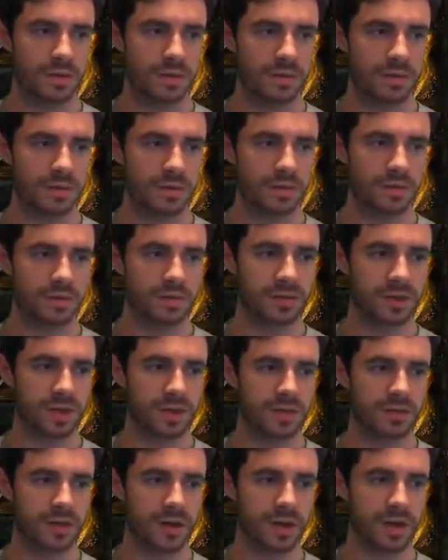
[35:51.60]
I've
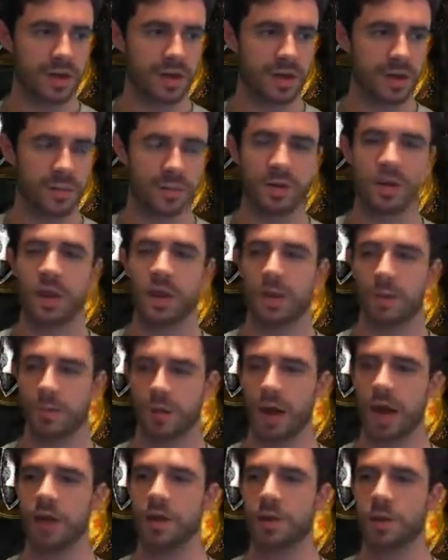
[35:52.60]
trained tracking element. Yeah,
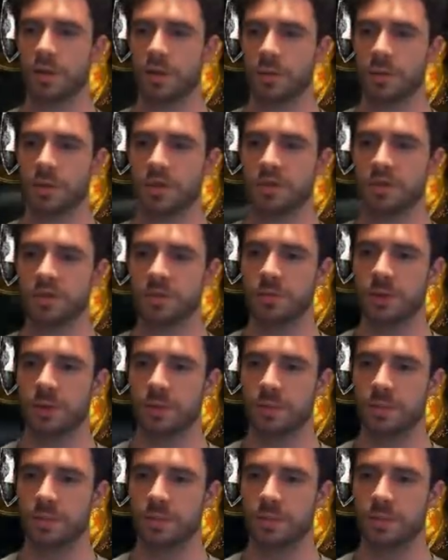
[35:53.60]
I know what that means to you, mate.